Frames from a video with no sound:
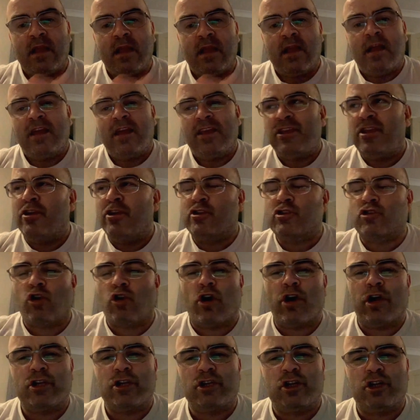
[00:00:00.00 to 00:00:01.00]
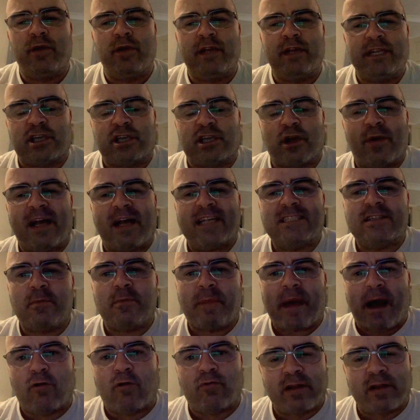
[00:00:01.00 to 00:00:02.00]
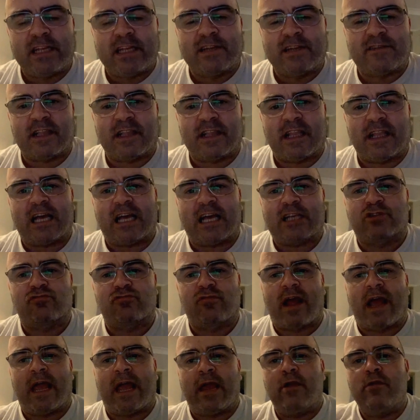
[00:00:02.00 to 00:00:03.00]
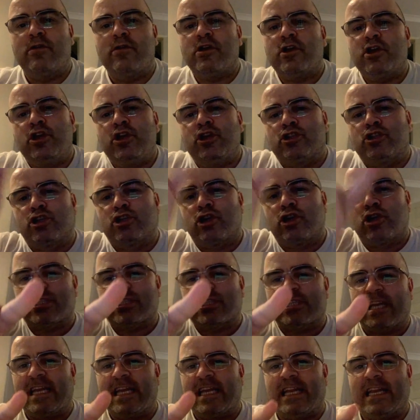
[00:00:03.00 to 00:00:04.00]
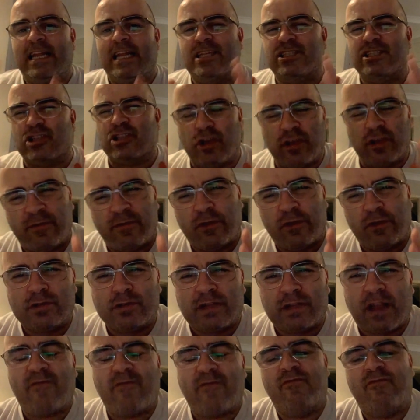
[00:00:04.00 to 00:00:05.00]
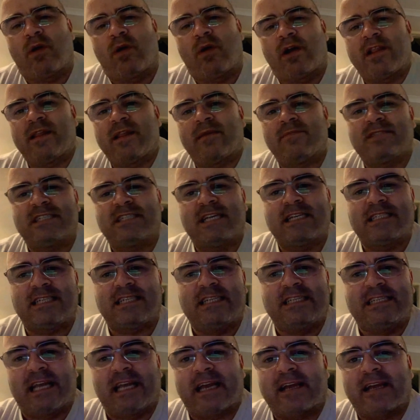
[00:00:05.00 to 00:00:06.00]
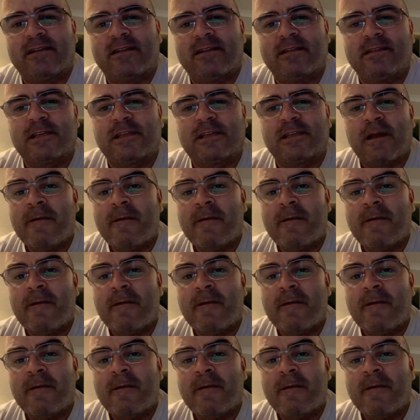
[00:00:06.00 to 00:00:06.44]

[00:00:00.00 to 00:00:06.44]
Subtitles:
You try and do it so as the bell rings for the last round, you're just sealing it so you've used every one of them 60 seconds.